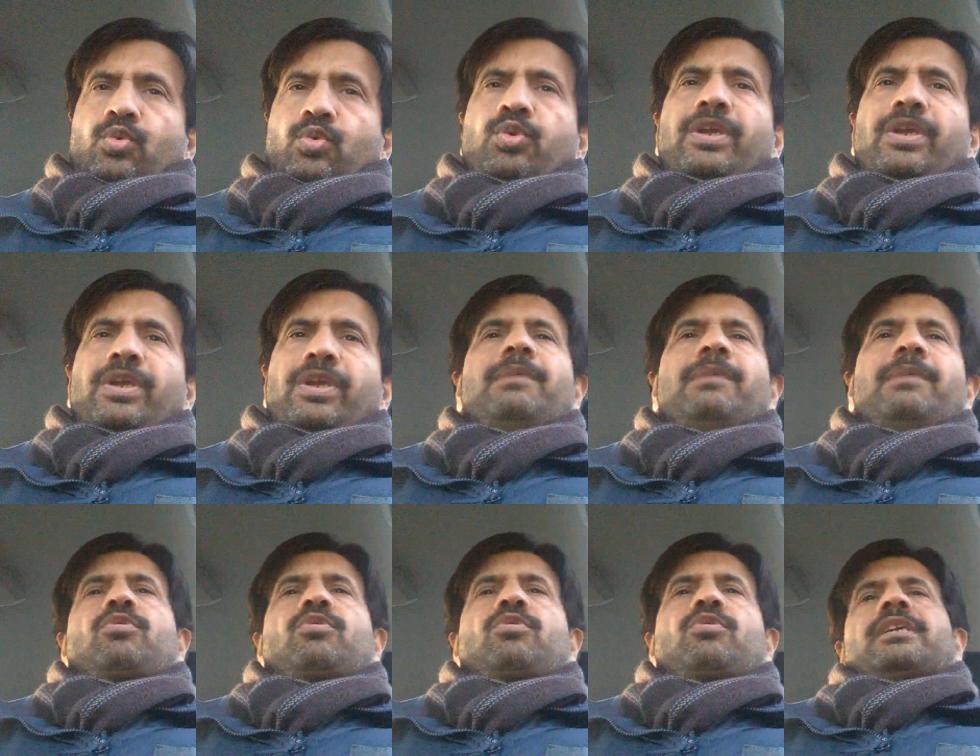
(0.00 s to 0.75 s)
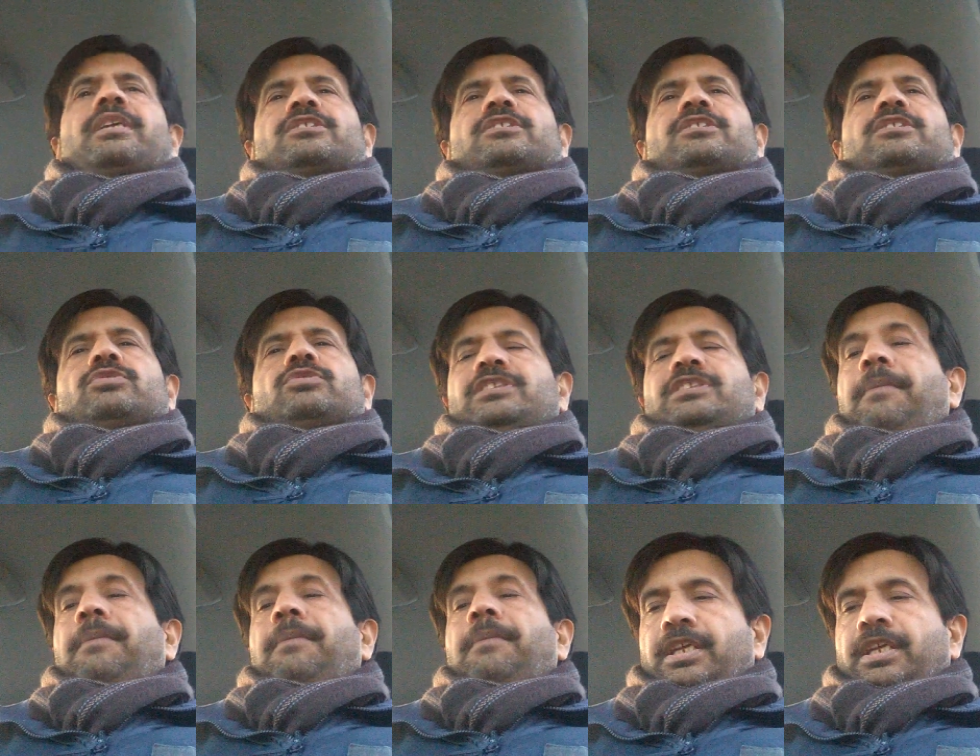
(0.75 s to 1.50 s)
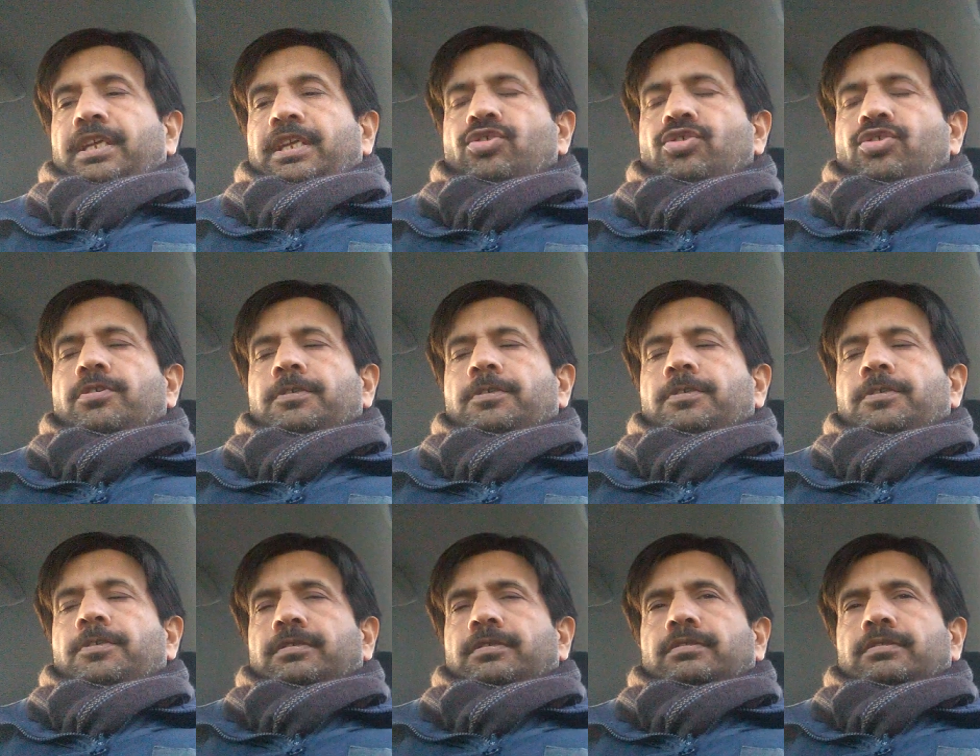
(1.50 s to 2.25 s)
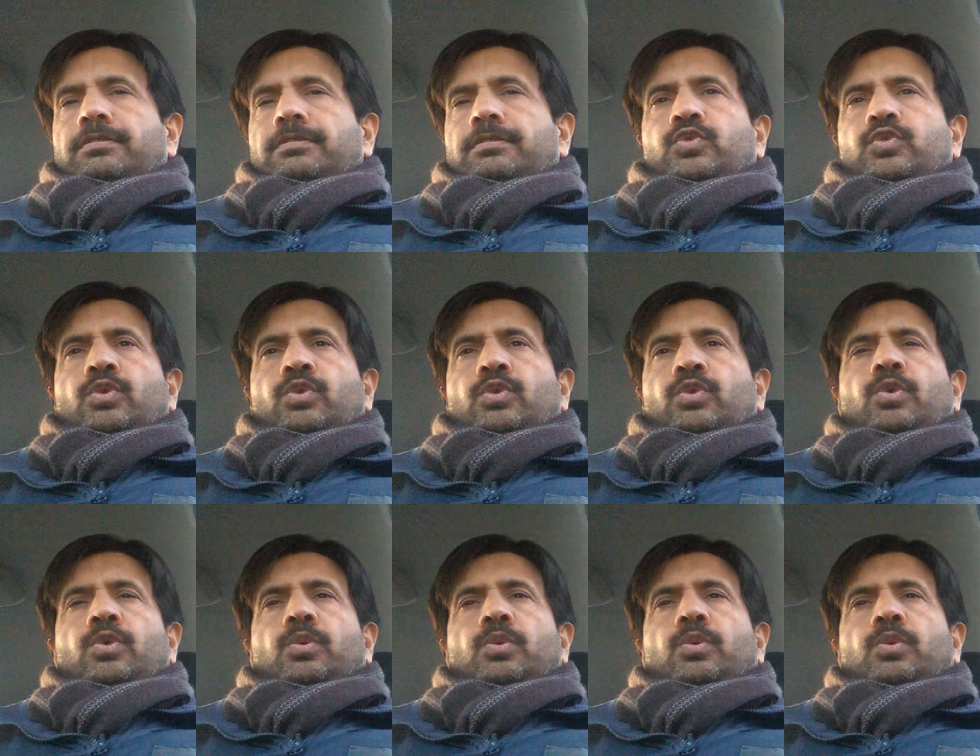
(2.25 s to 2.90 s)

quickly progress to septic shock so